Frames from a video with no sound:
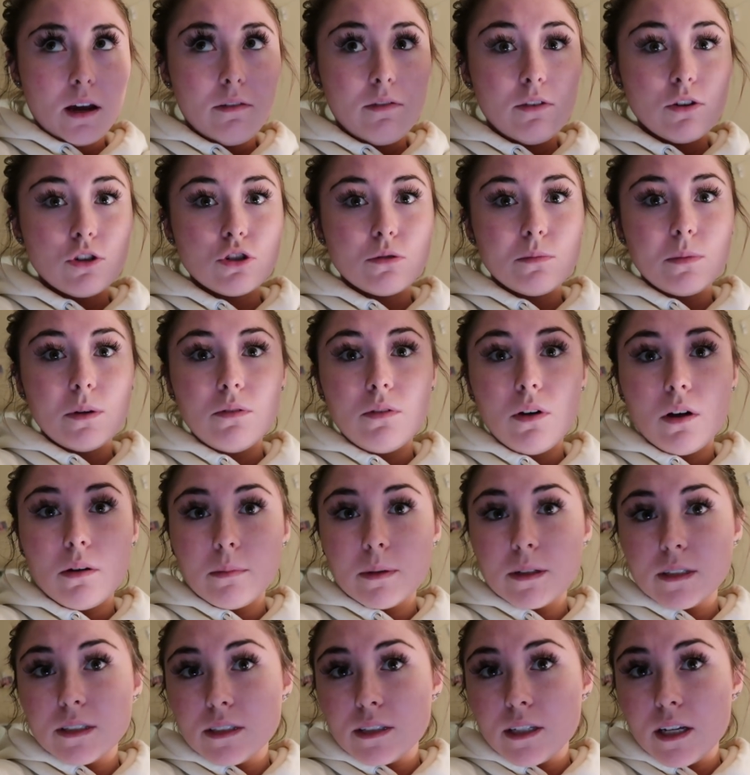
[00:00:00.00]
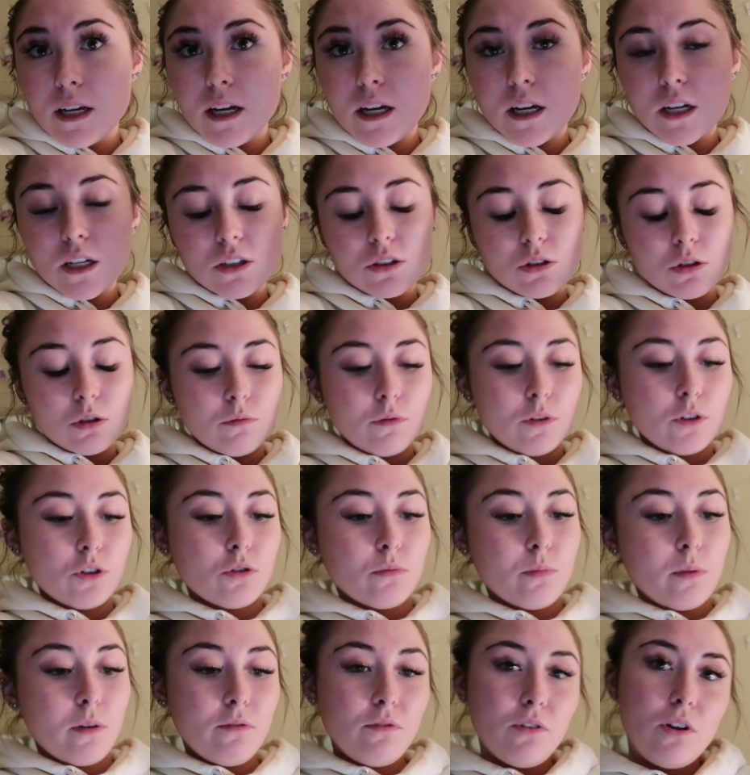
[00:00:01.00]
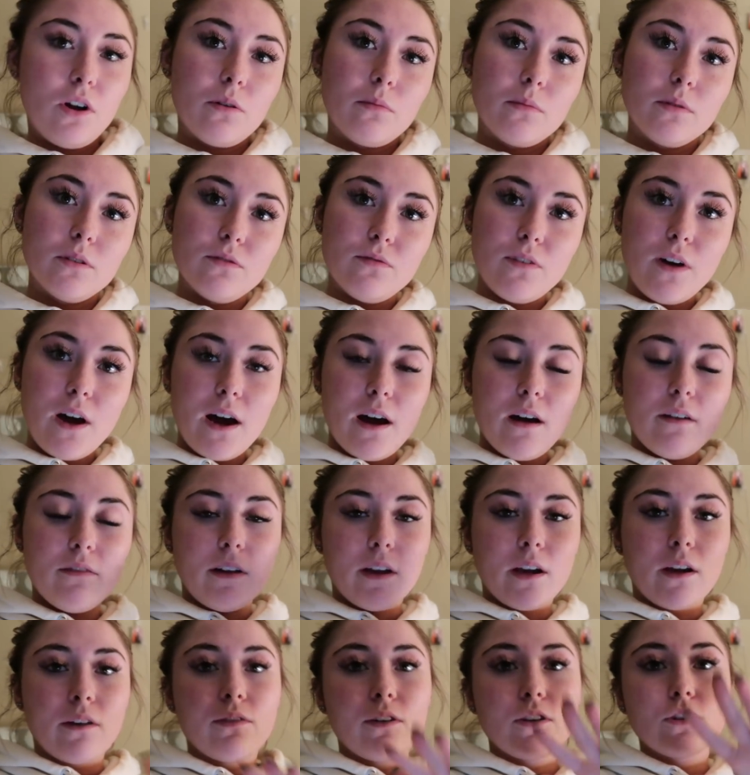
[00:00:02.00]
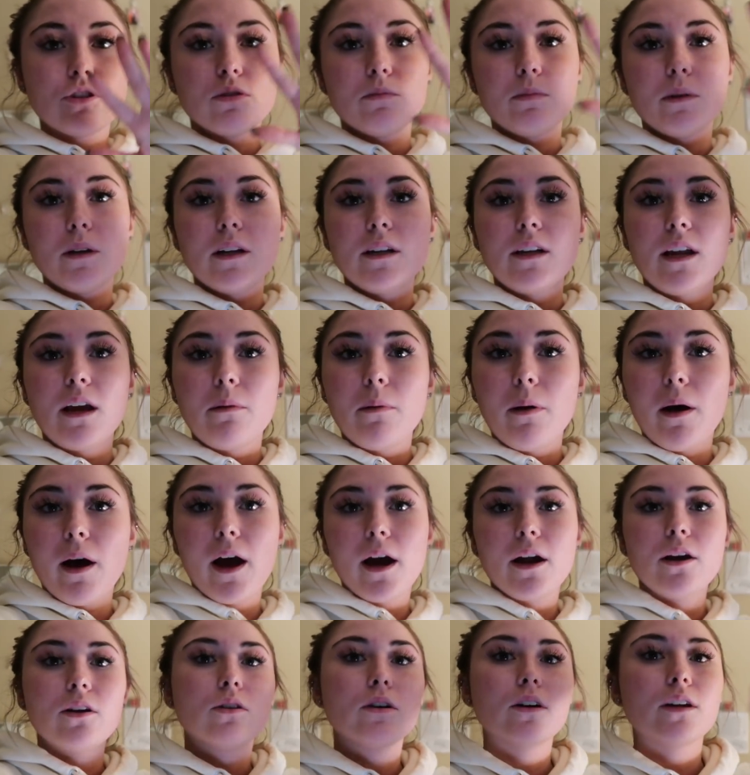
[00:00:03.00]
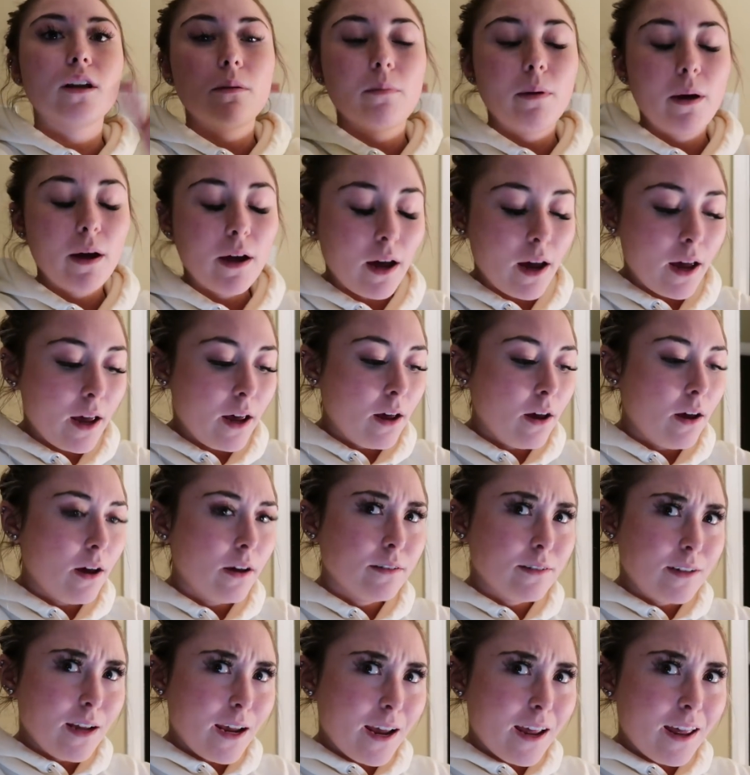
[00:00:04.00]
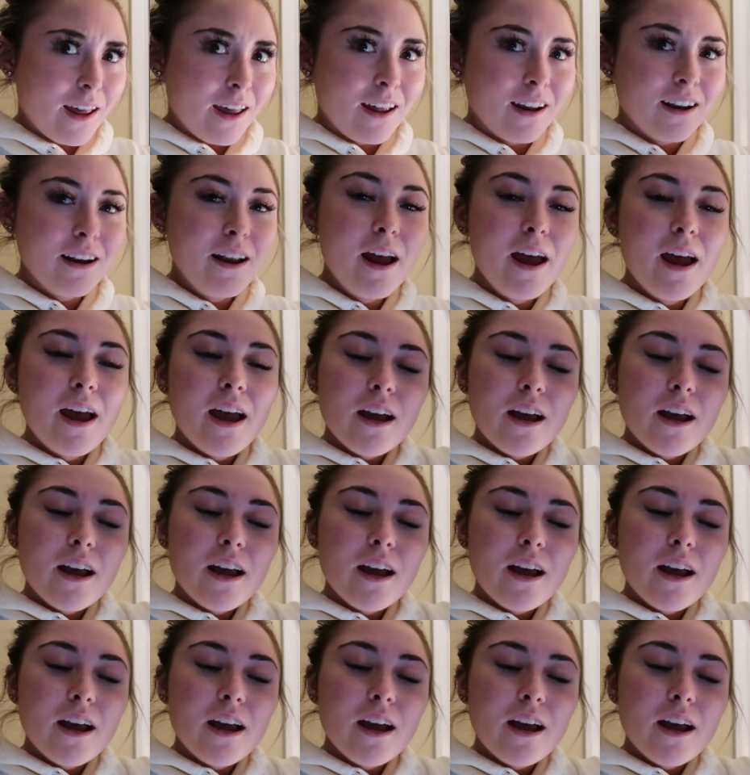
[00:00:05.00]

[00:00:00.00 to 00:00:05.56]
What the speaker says: if it should be Vlogmas 6, if it should be Vlogmas 5, like if I should be a day behind or a day ahead.